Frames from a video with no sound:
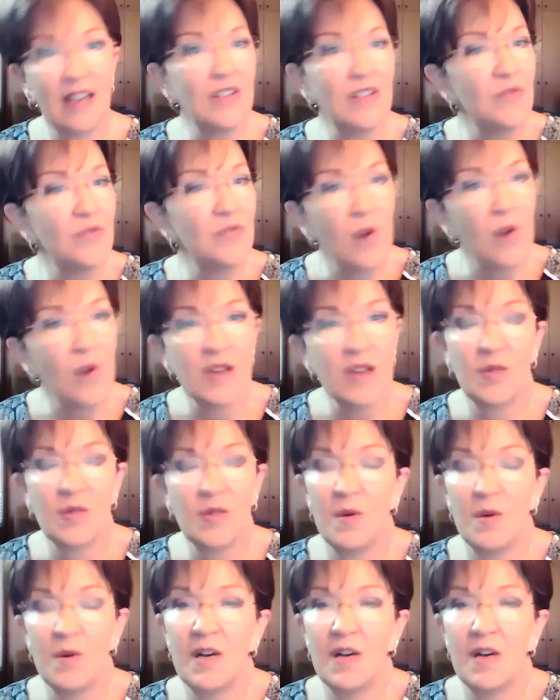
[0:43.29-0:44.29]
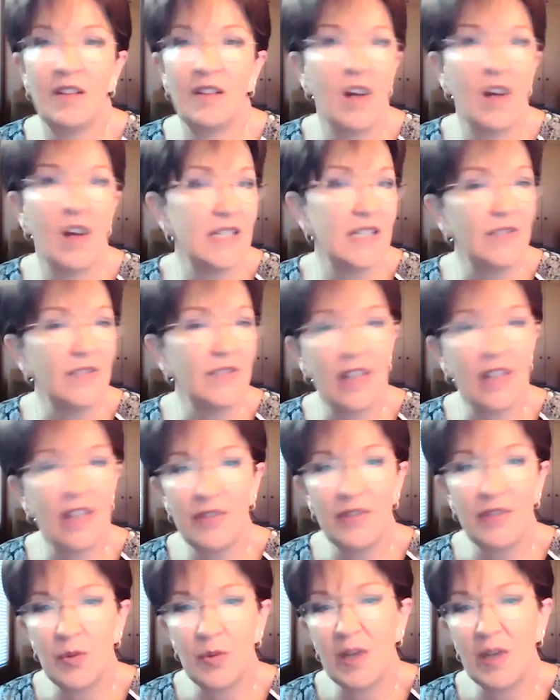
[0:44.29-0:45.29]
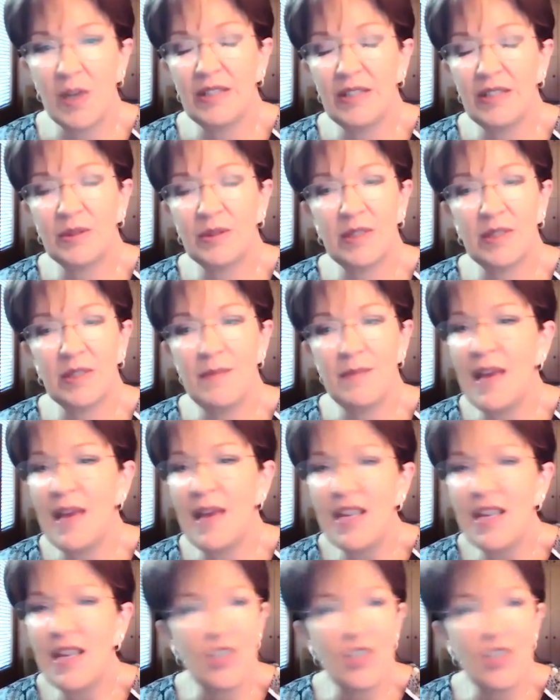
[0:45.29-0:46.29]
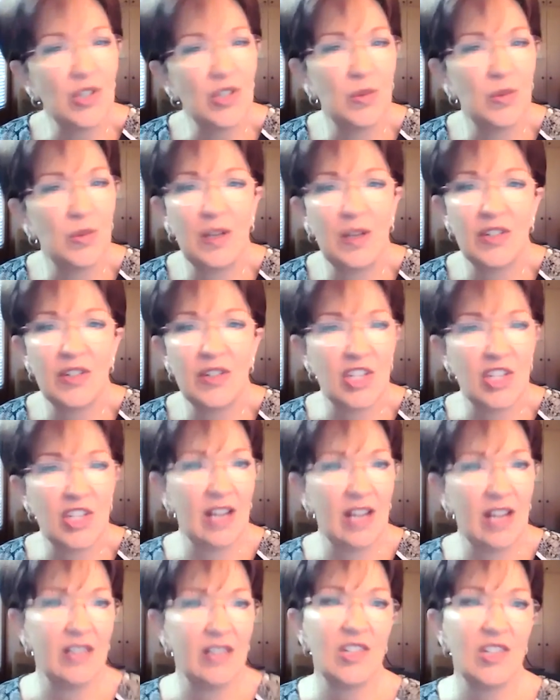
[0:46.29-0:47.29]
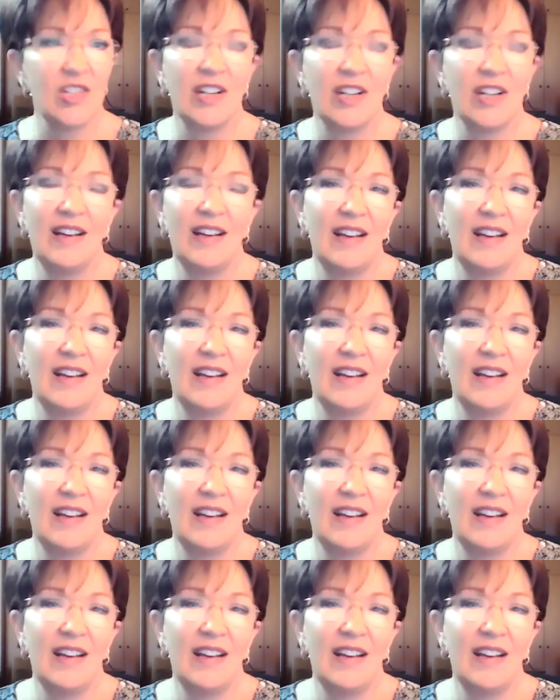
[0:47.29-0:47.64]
a divorce or loss of a loved one or a major career change,